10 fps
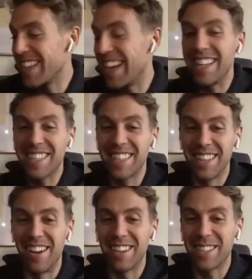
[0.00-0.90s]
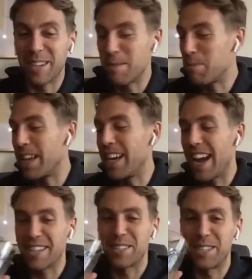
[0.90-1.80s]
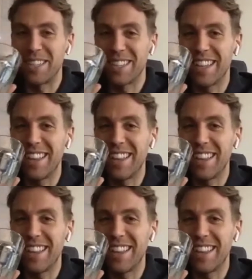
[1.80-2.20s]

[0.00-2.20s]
that is the long-term play, actually, and